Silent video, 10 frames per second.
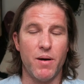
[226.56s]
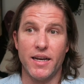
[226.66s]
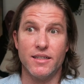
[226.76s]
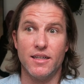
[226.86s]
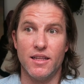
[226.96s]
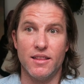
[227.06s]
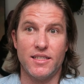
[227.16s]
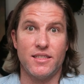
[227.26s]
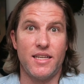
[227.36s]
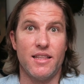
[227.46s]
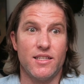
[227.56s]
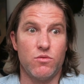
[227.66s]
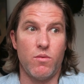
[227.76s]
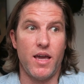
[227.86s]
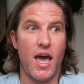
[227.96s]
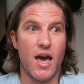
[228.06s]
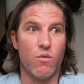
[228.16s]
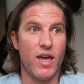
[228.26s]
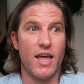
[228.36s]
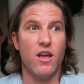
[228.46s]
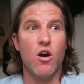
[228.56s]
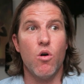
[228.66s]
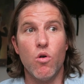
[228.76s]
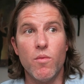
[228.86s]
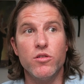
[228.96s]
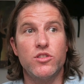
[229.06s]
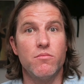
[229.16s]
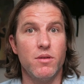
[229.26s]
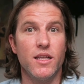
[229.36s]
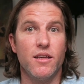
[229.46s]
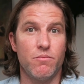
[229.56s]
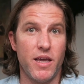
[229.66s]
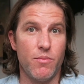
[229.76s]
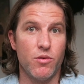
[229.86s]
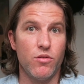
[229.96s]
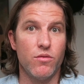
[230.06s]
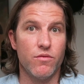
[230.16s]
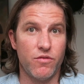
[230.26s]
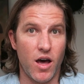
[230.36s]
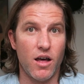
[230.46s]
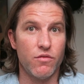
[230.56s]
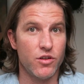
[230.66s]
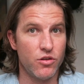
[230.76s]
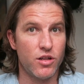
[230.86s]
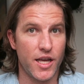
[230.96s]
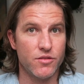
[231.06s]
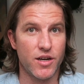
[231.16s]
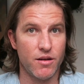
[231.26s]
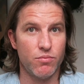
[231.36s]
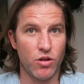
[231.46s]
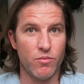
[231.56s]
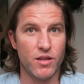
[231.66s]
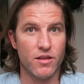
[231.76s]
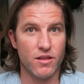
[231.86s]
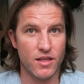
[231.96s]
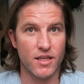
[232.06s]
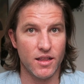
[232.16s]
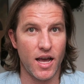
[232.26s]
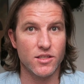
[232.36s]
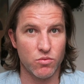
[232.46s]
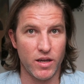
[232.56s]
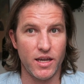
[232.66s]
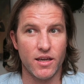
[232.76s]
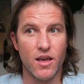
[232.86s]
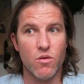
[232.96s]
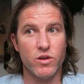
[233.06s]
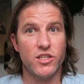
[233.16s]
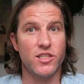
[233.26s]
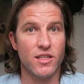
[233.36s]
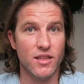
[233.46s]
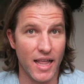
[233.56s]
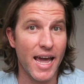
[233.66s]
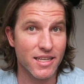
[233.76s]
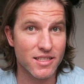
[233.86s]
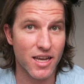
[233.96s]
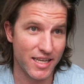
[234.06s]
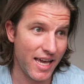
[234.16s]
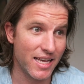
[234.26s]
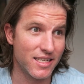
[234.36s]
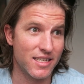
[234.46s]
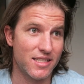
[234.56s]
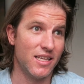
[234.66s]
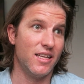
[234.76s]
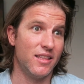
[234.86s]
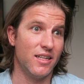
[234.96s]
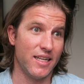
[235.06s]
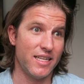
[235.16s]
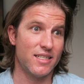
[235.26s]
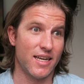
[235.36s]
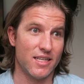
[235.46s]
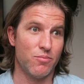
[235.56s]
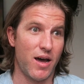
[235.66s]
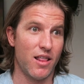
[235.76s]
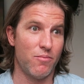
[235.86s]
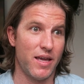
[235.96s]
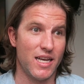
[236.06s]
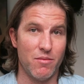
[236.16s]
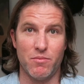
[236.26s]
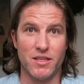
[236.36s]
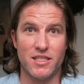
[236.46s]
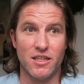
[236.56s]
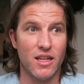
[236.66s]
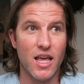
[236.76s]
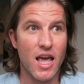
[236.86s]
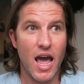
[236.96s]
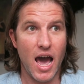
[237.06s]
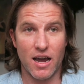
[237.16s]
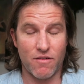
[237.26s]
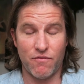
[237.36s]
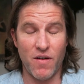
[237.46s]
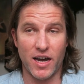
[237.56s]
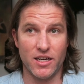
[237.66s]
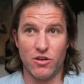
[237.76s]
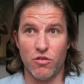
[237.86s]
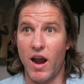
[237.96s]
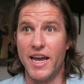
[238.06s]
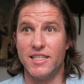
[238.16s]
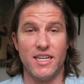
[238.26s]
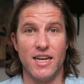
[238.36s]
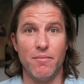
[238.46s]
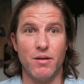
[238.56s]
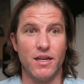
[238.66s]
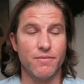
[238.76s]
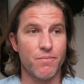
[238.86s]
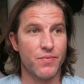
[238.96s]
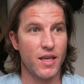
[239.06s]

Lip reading: But this is it. This is where we are. We had almost 1 million people file for new claims for unemployment last week, which is less. I guess it's the least as part of the pandemic, but still a fucking crazy number.